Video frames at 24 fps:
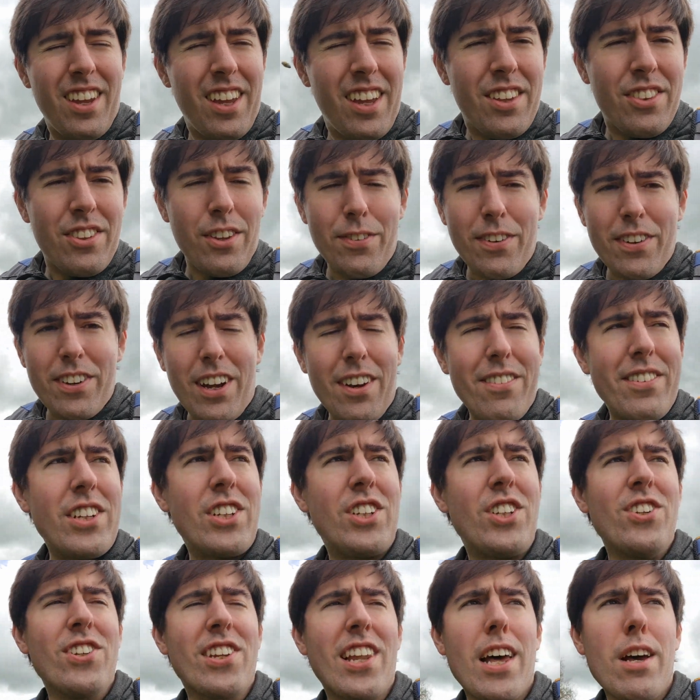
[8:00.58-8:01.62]
Don't think I have any
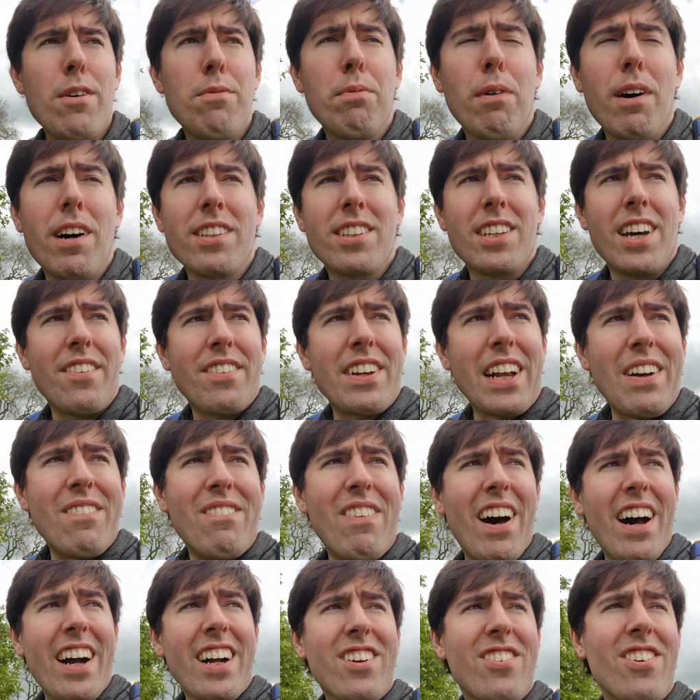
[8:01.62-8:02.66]
shoes left by the time I get
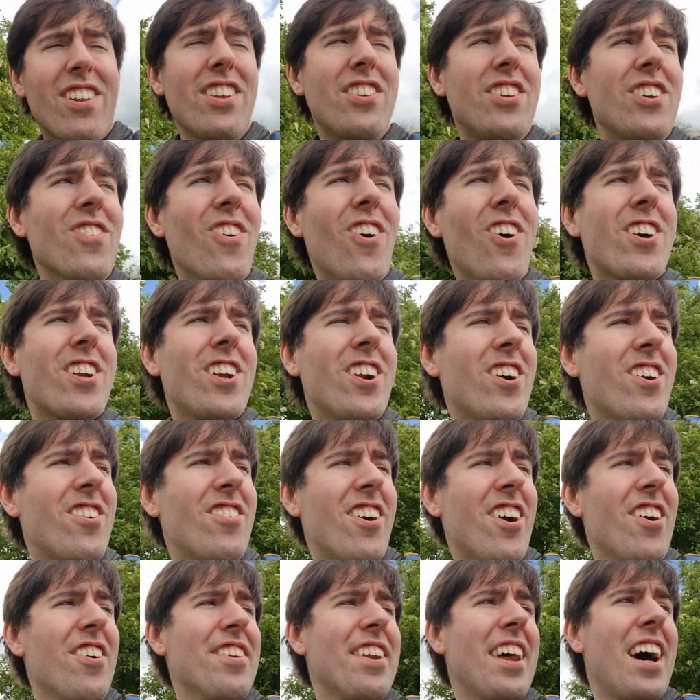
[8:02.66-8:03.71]
back. We're literally walking on the
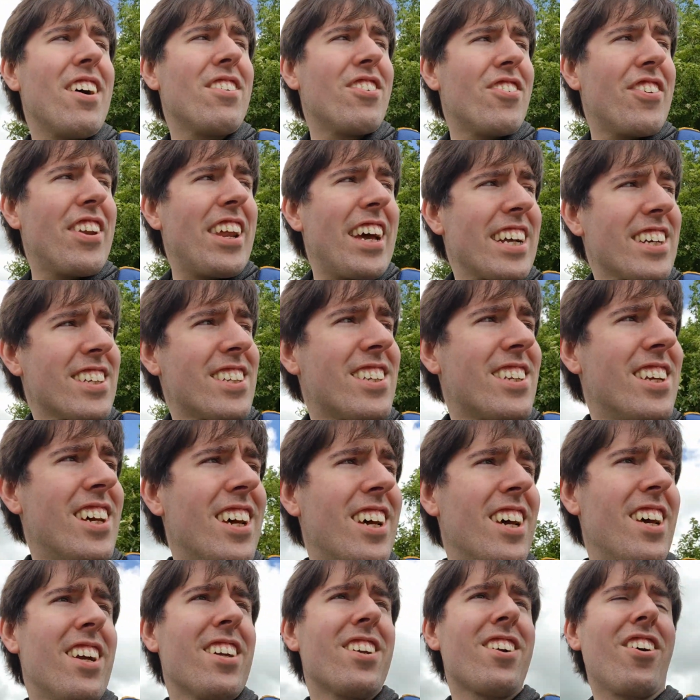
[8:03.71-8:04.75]
road now for the next
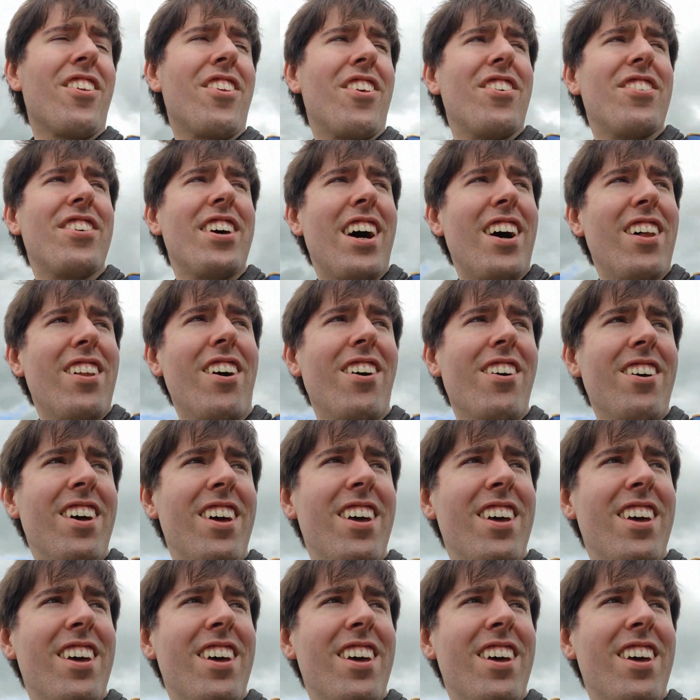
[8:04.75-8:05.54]
God knows how long.